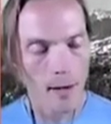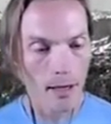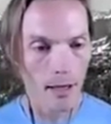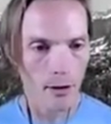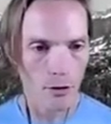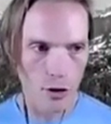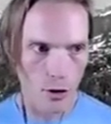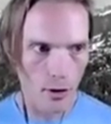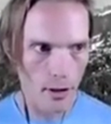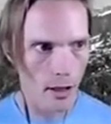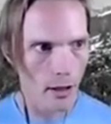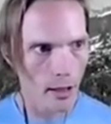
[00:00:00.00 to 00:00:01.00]
and then I'll show you
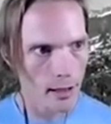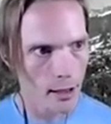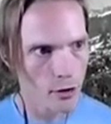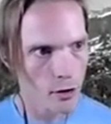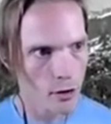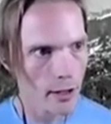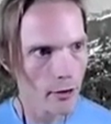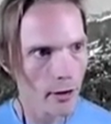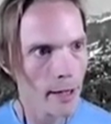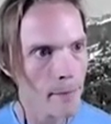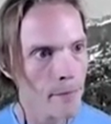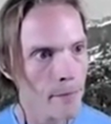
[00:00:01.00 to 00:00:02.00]
the architecture
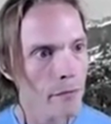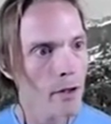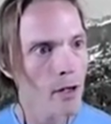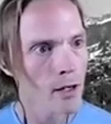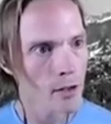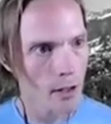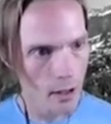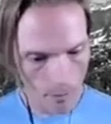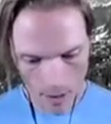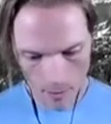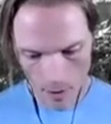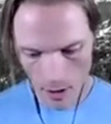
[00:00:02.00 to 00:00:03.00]
diagram. I'm going to
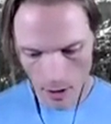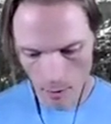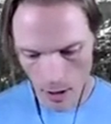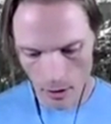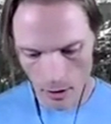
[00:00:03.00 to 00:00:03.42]
make my commit.